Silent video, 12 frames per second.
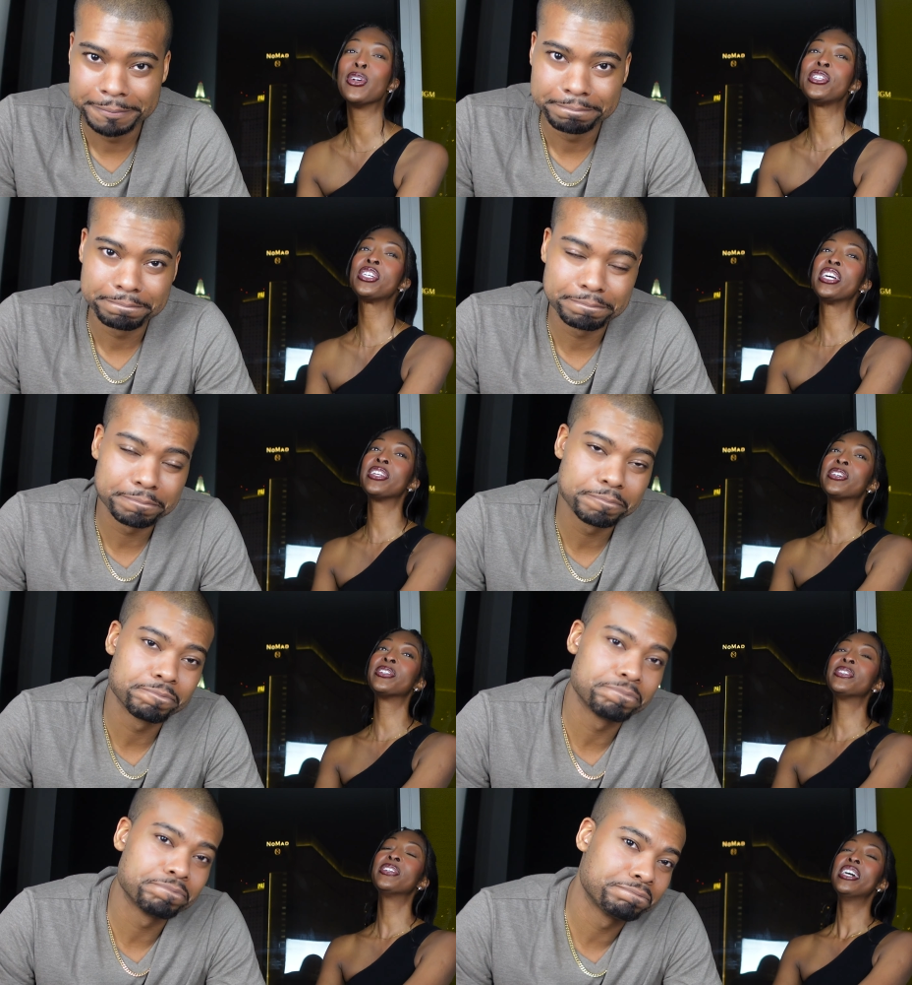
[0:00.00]
Speaker 1: to our
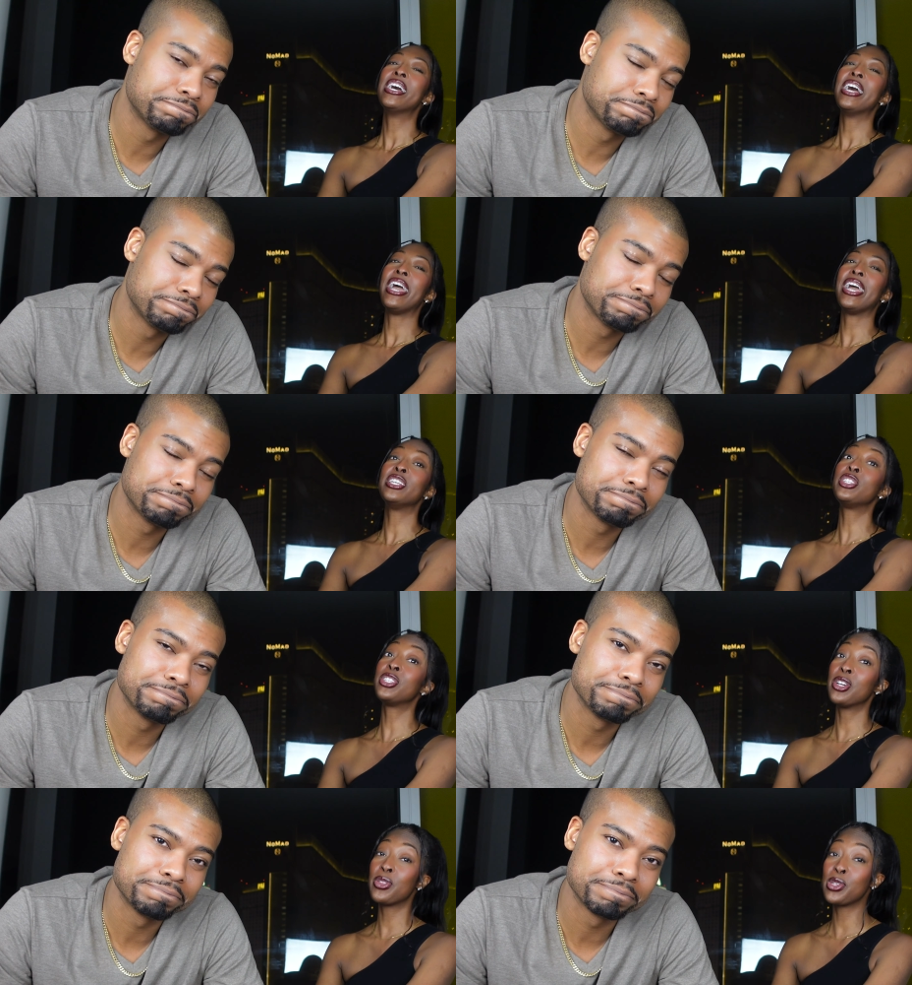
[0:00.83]
channel mm -hmm. and
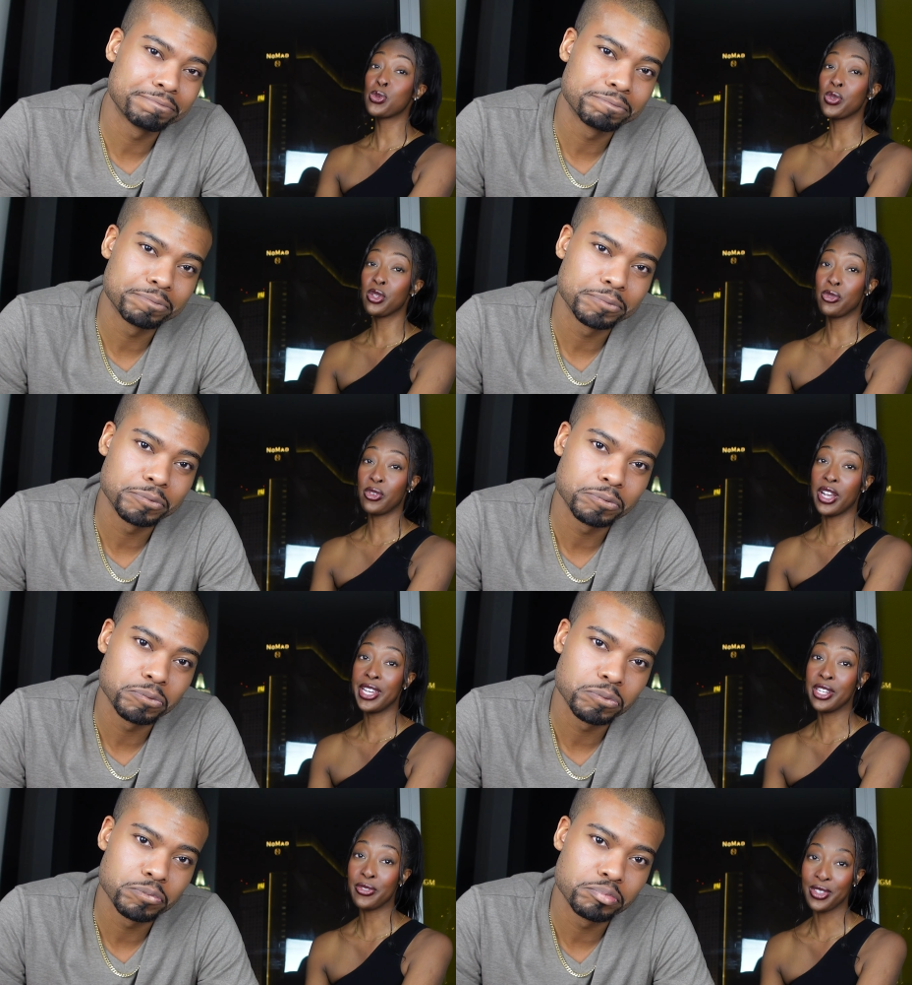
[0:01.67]
share this with a
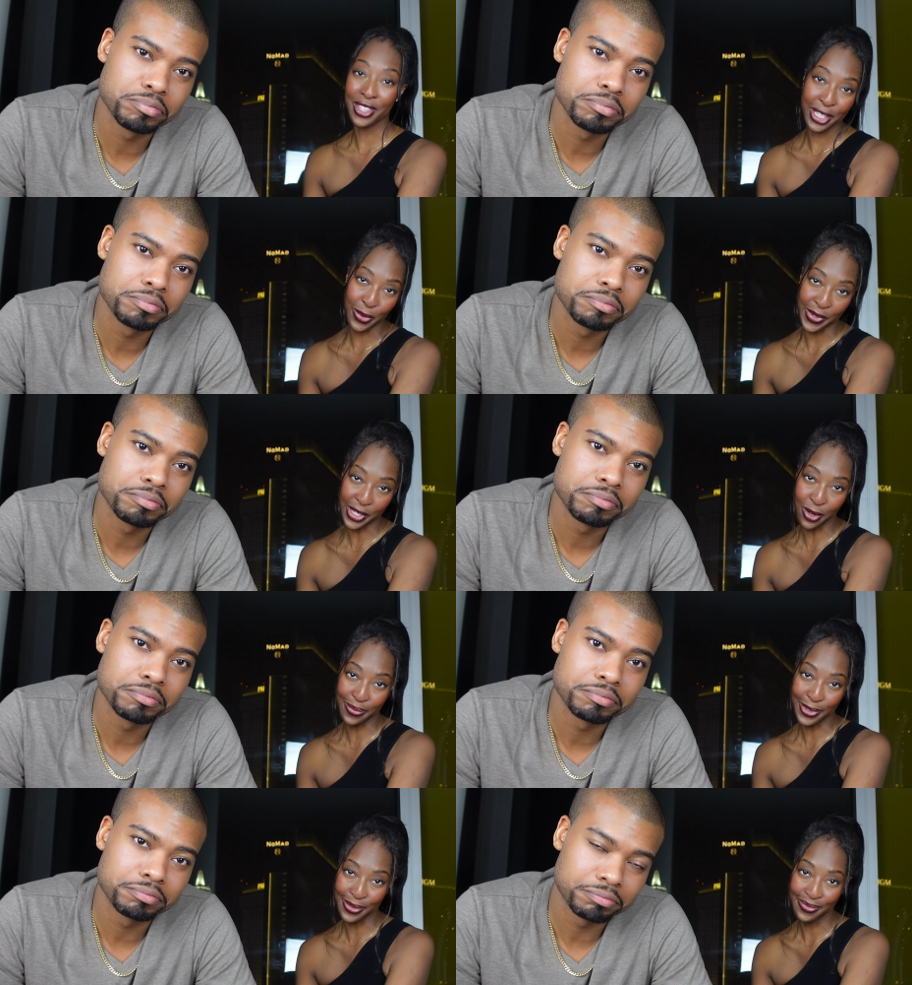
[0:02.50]
friend if you think it was
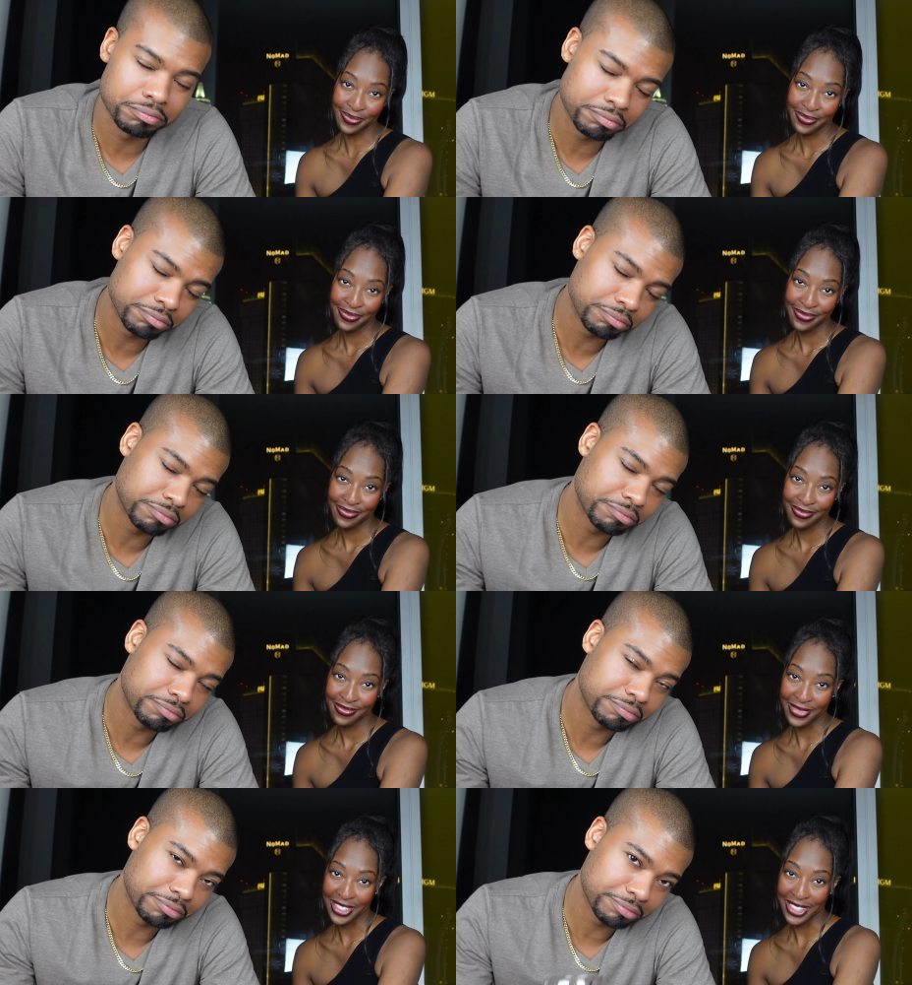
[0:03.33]
helpful. Mm -hmm.
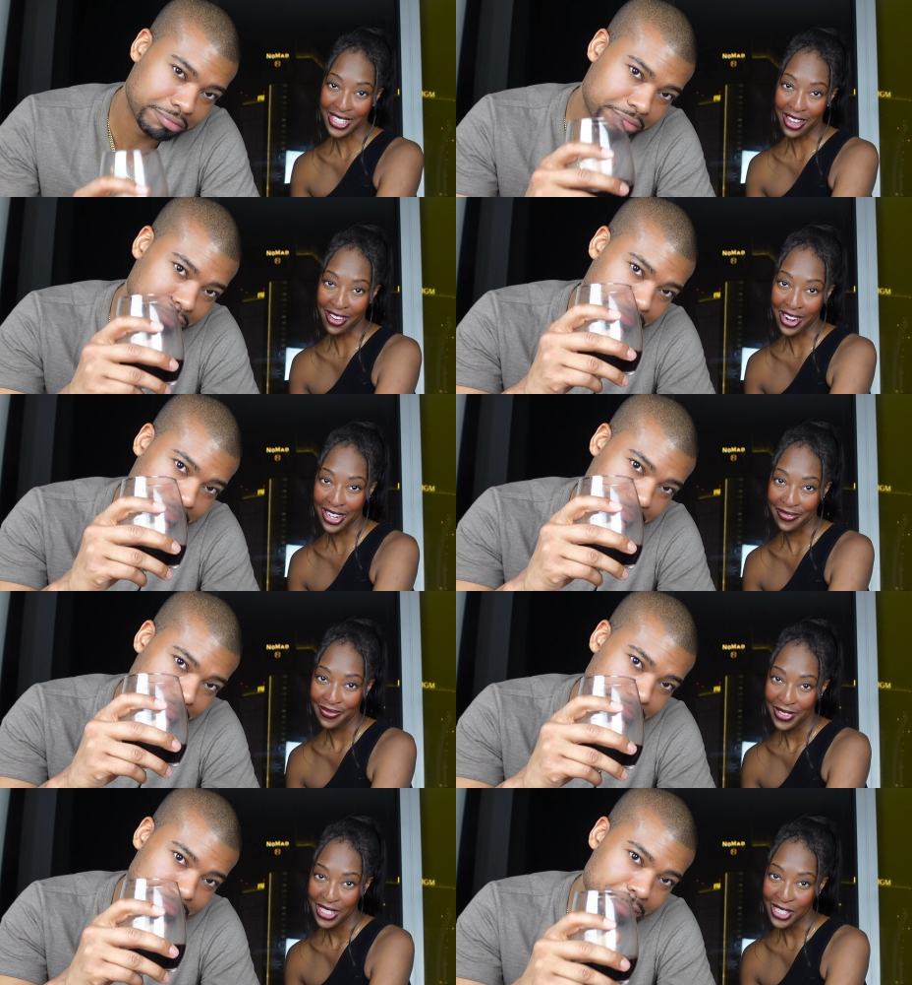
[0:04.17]
All right.
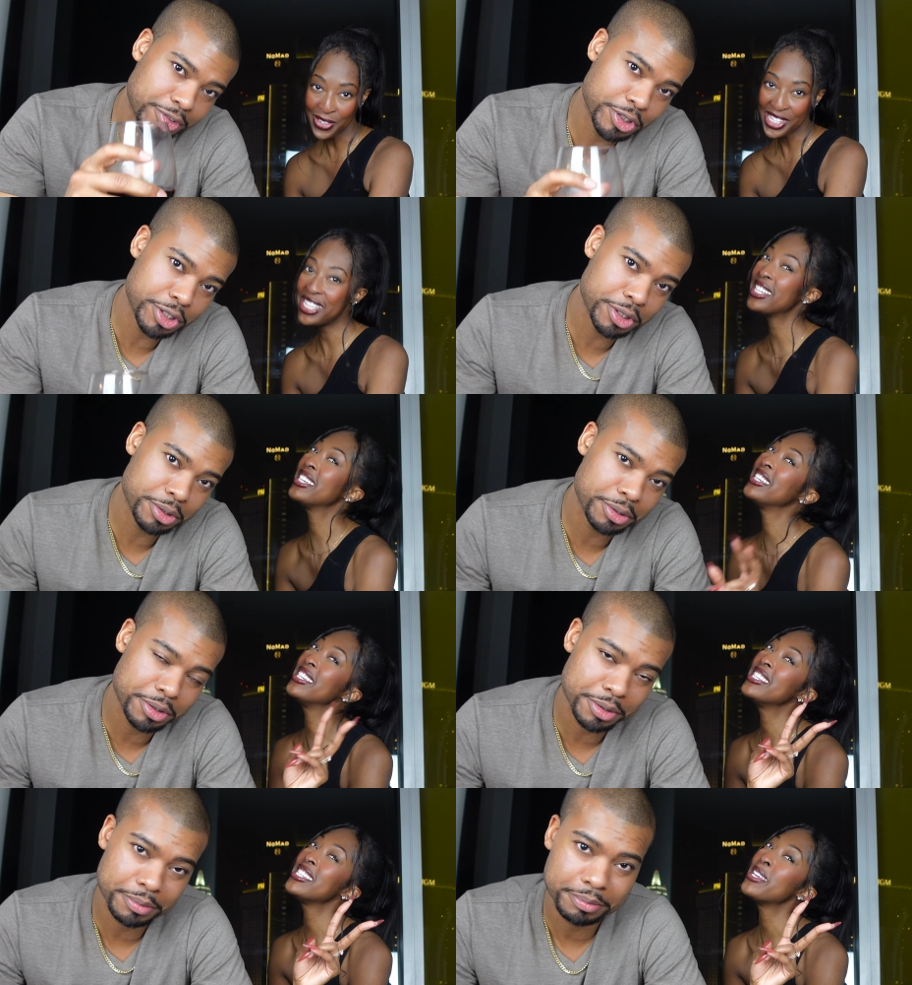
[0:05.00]
Deuces.
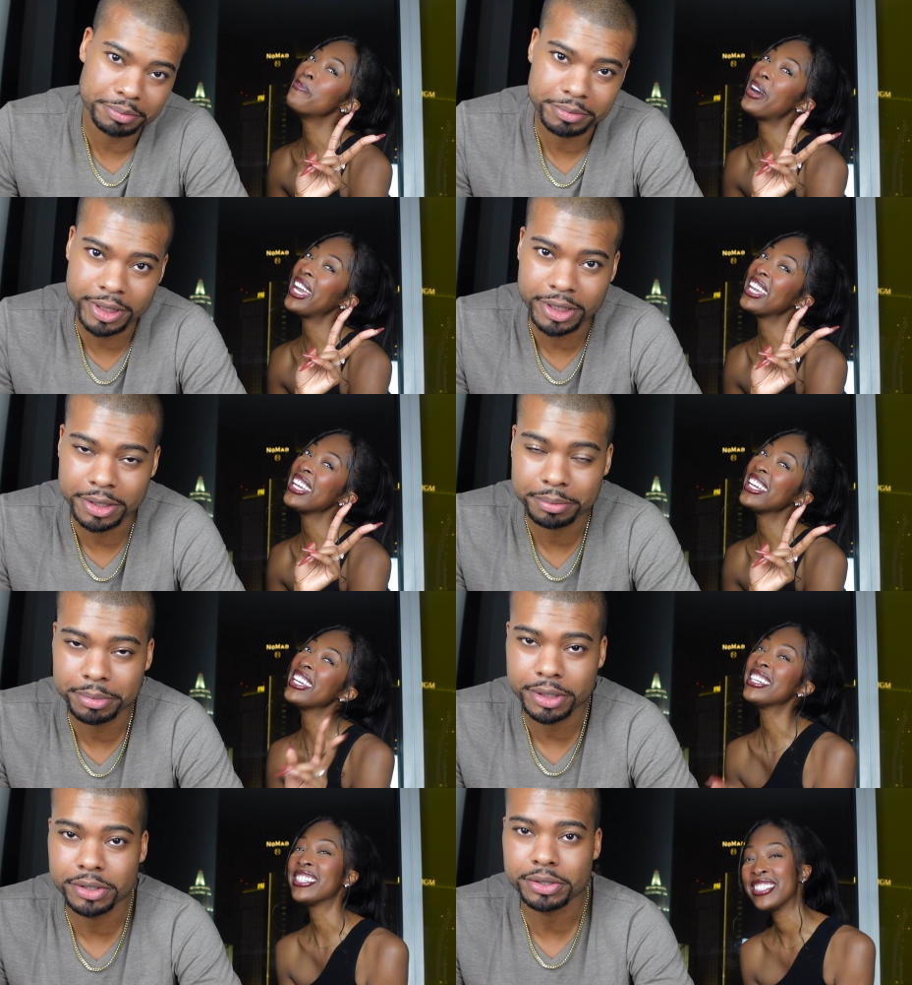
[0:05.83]
Cheers.
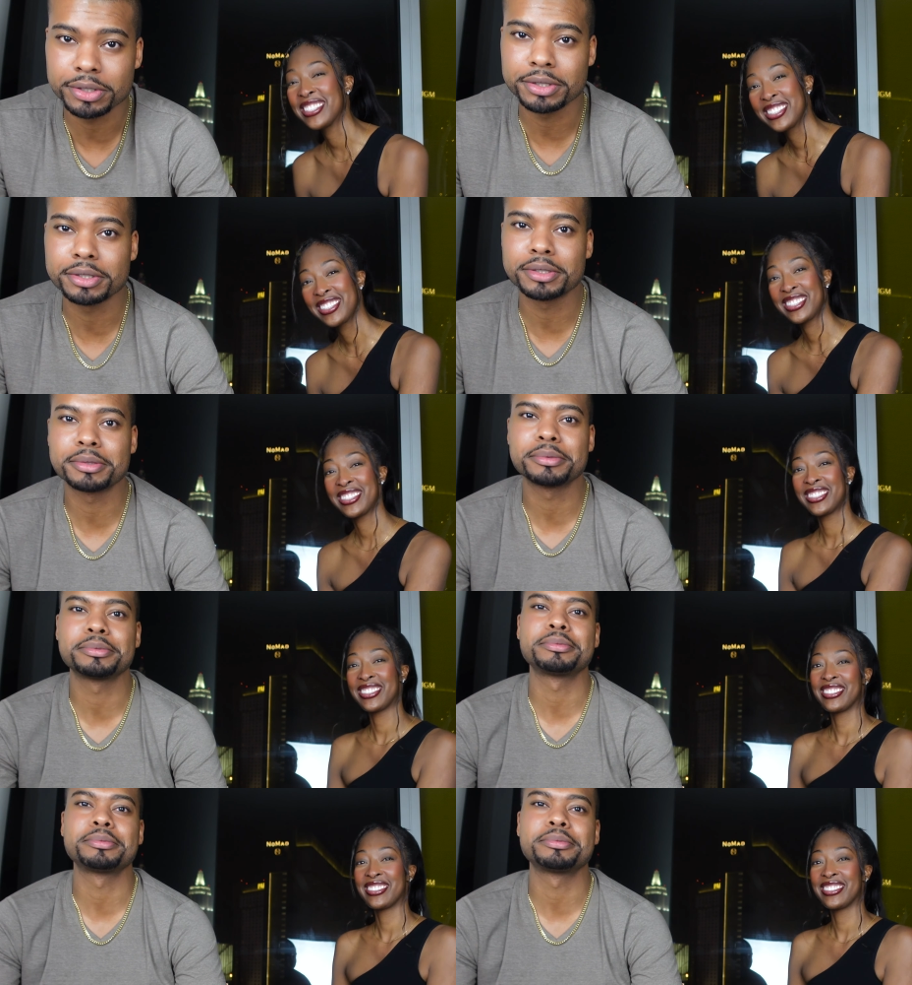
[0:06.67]
Speaker 2: Bye. Peace.